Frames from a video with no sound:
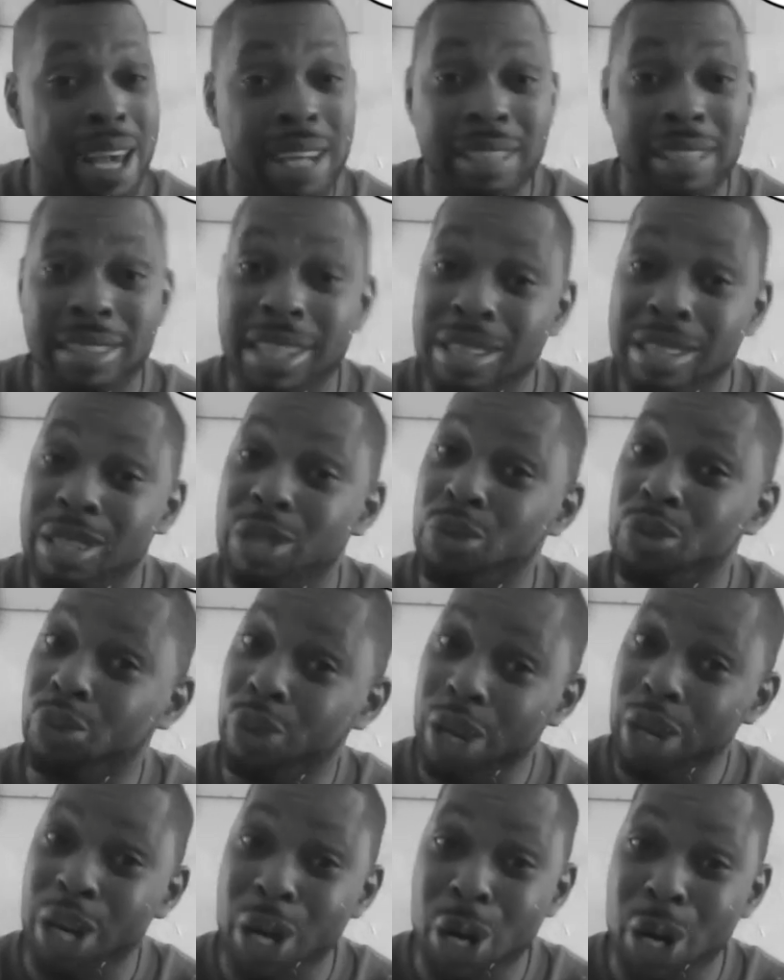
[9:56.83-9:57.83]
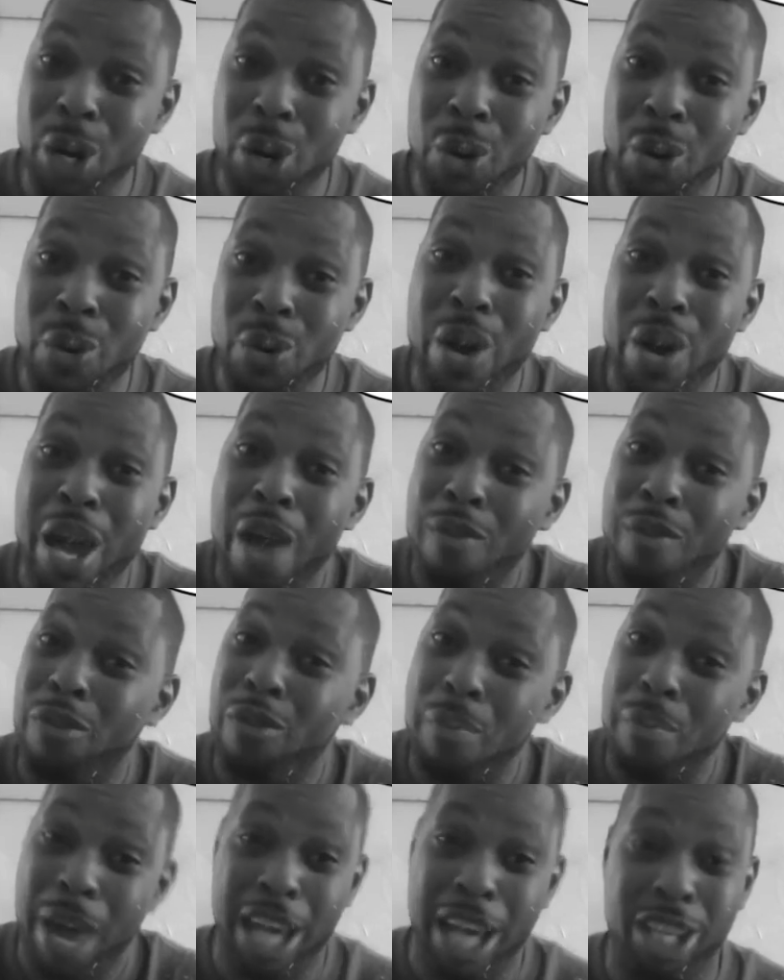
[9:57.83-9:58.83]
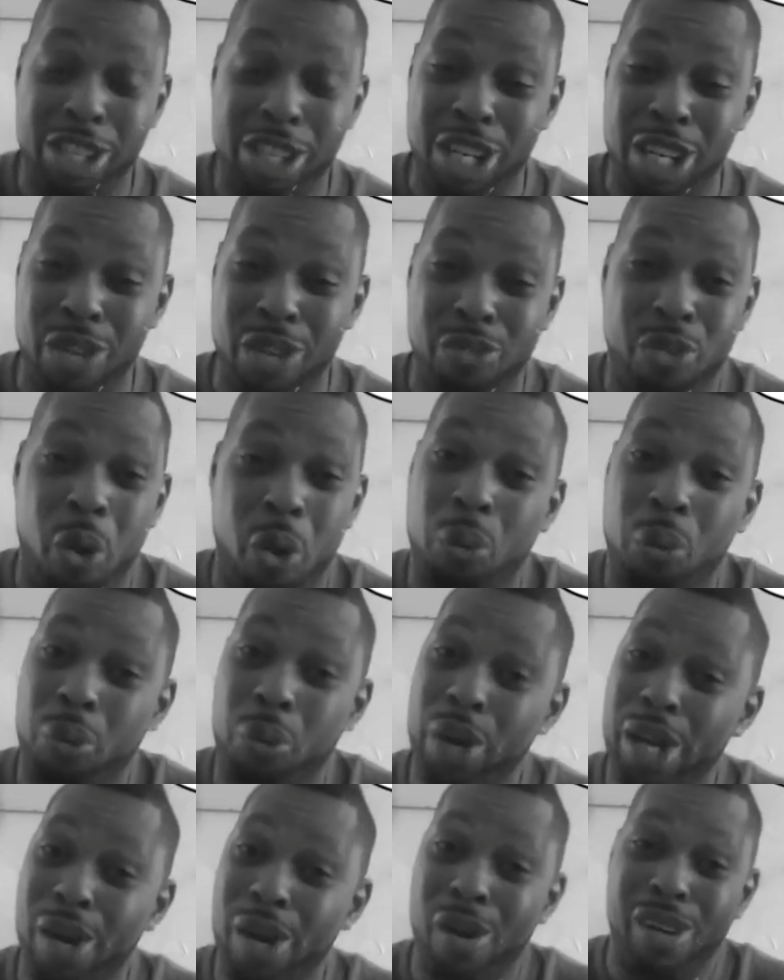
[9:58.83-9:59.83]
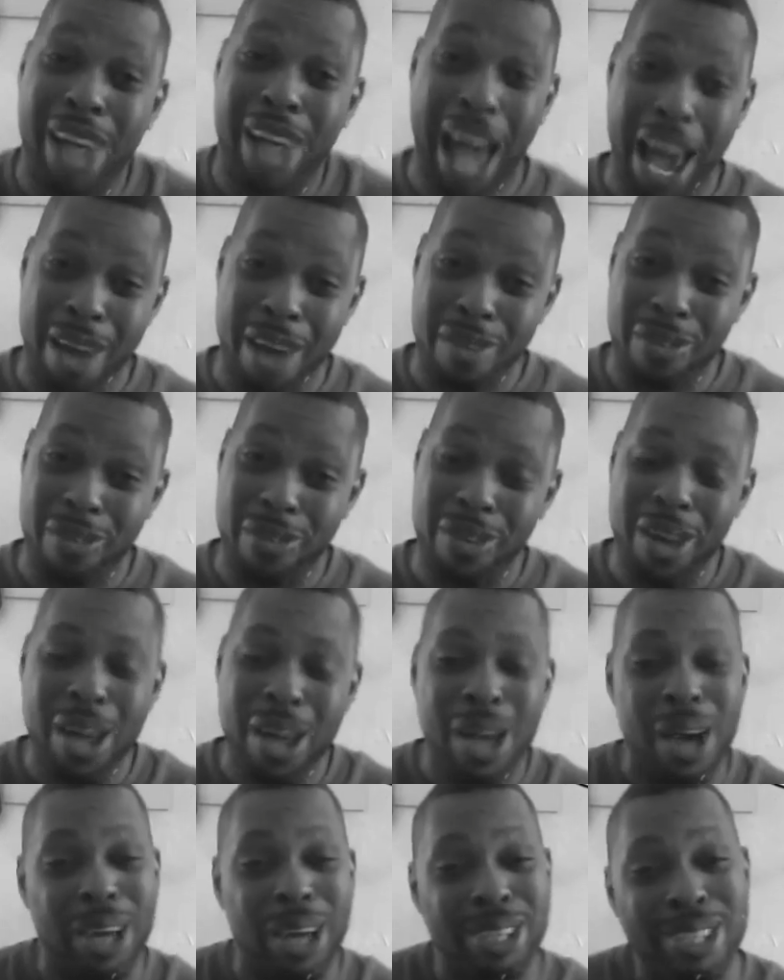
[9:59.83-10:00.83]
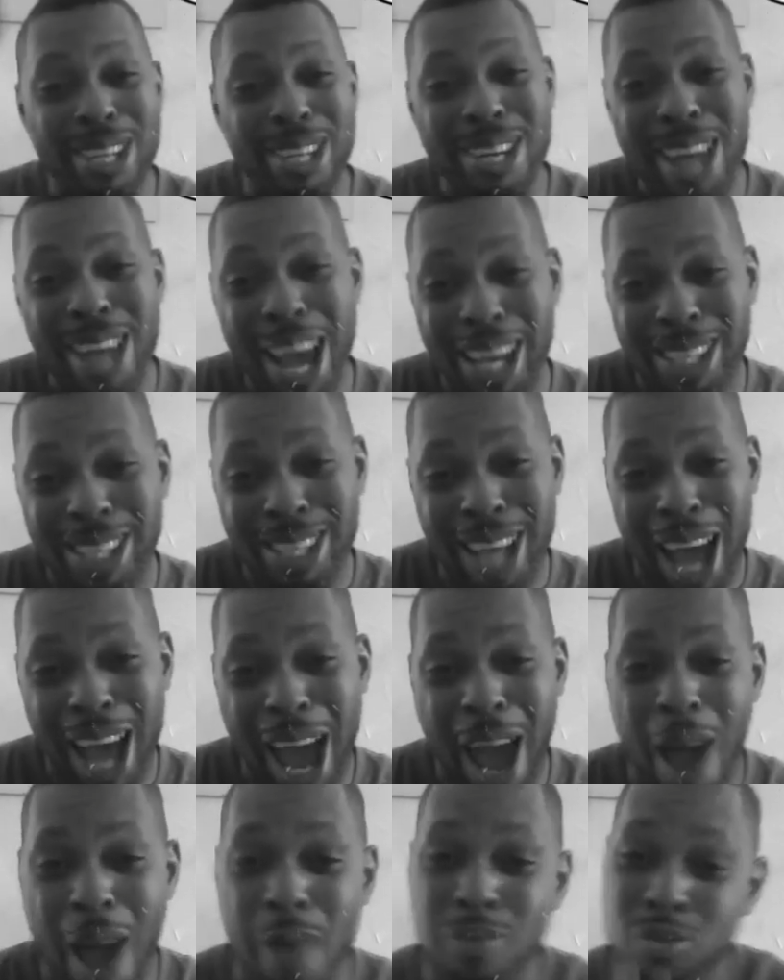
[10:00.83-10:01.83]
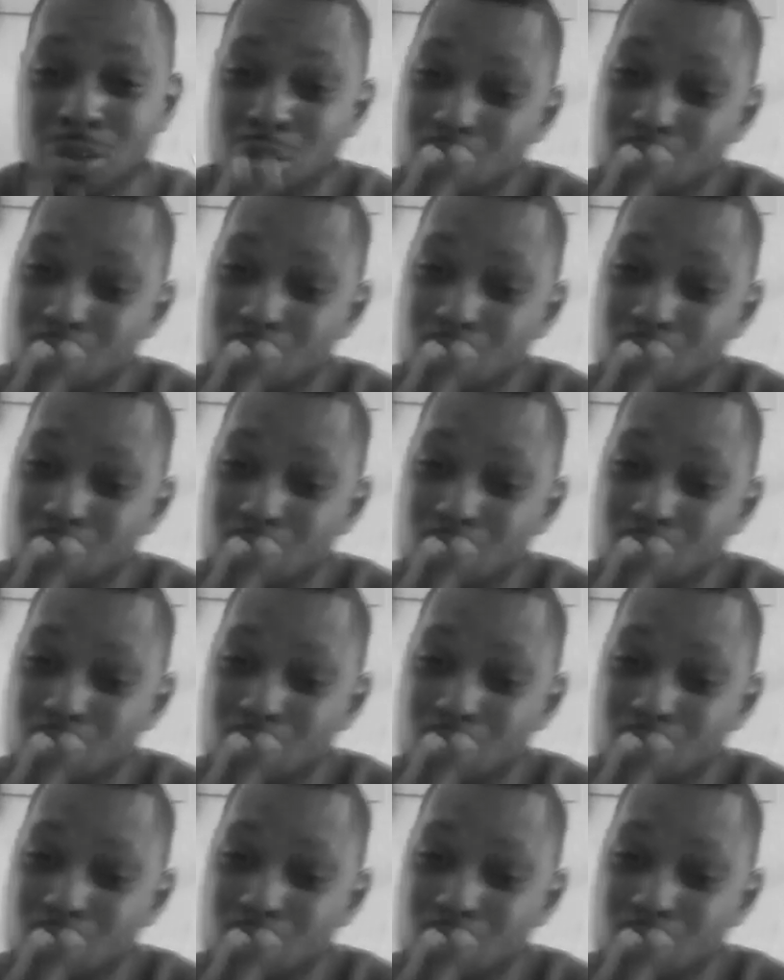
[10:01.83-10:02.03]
This is real information for real life. Until next time,